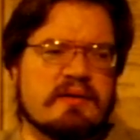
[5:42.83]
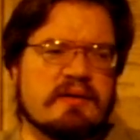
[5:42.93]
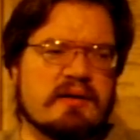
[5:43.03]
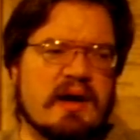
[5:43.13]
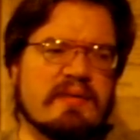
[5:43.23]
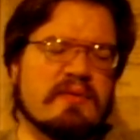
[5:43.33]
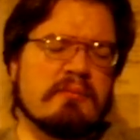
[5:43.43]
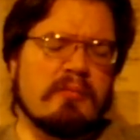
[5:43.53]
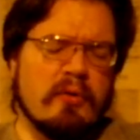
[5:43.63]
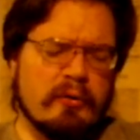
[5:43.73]
And the
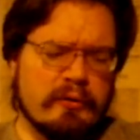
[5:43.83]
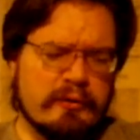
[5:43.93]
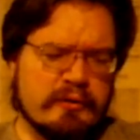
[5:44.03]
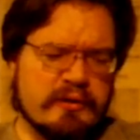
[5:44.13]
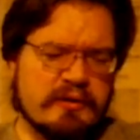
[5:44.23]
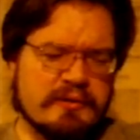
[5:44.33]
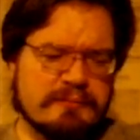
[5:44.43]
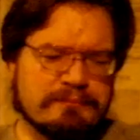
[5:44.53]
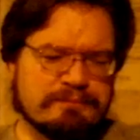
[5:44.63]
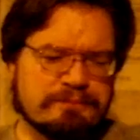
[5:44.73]
more
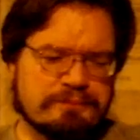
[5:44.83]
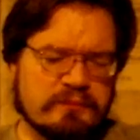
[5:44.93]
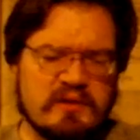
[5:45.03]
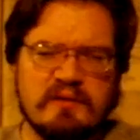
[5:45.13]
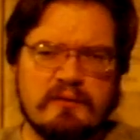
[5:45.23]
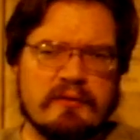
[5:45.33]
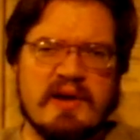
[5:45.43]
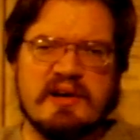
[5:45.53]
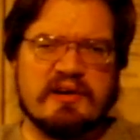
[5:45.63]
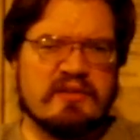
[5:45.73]
you look at
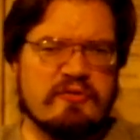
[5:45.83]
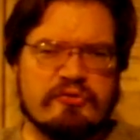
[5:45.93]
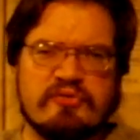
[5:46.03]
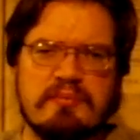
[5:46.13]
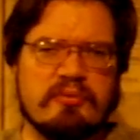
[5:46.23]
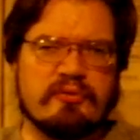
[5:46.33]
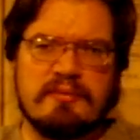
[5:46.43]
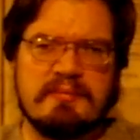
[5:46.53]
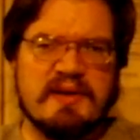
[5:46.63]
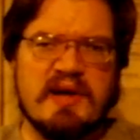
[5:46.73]
it, the simpler it
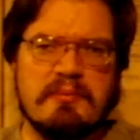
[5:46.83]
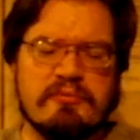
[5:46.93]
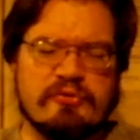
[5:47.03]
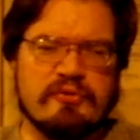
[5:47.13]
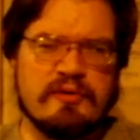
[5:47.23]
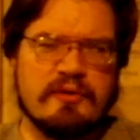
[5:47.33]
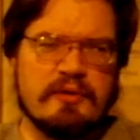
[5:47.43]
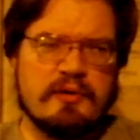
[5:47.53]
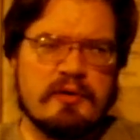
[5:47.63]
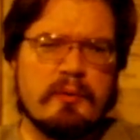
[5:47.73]
becomes.
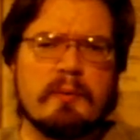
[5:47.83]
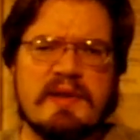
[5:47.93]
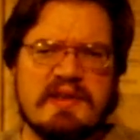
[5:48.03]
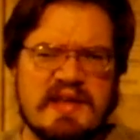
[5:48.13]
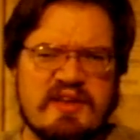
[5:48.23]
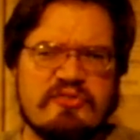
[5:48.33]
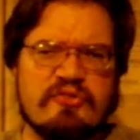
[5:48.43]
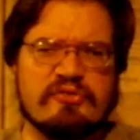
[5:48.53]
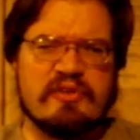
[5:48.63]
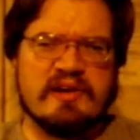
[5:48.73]
We need to
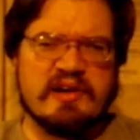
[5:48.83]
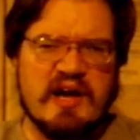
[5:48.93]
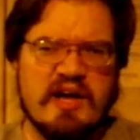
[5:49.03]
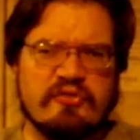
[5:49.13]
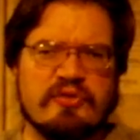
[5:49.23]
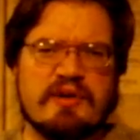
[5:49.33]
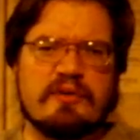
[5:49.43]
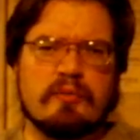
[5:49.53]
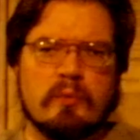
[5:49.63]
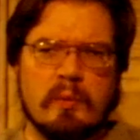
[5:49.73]
start asking
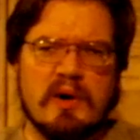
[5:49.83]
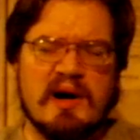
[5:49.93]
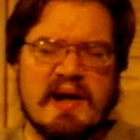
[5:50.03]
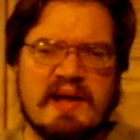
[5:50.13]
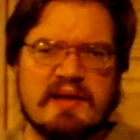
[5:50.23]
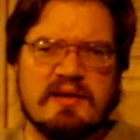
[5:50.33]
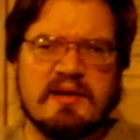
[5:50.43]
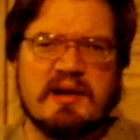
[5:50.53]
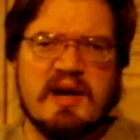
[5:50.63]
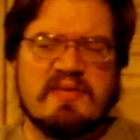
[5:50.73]
why.
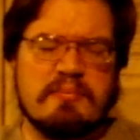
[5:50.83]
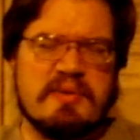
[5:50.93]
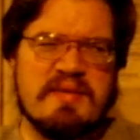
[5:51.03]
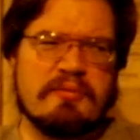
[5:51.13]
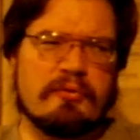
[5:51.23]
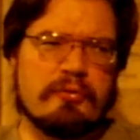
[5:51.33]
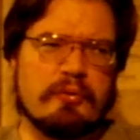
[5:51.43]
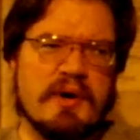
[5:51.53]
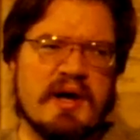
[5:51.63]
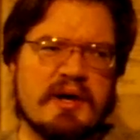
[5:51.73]
And the people who
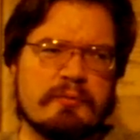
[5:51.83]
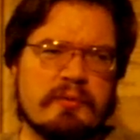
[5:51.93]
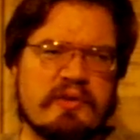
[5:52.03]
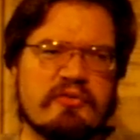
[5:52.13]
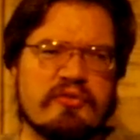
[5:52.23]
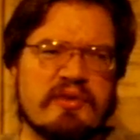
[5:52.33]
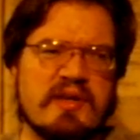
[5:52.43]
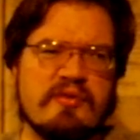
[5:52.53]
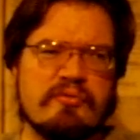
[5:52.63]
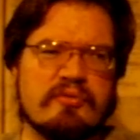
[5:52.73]
aren't willing to
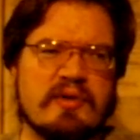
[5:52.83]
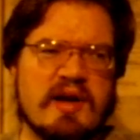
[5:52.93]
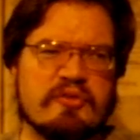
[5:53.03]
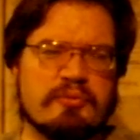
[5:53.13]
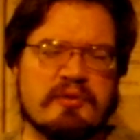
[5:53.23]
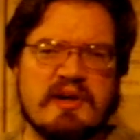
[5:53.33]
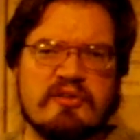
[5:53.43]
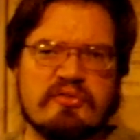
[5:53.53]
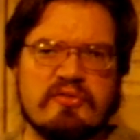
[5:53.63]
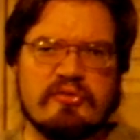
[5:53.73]
give
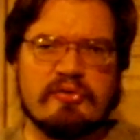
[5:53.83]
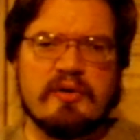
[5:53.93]
explanations